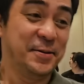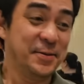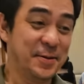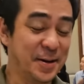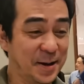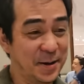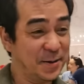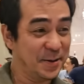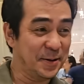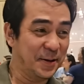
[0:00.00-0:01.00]
Come
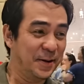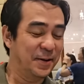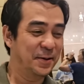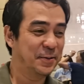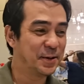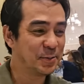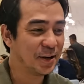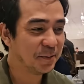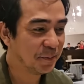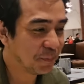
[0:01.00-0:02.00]
on. Be
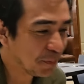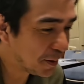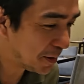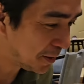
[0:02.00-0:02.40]
adventurous.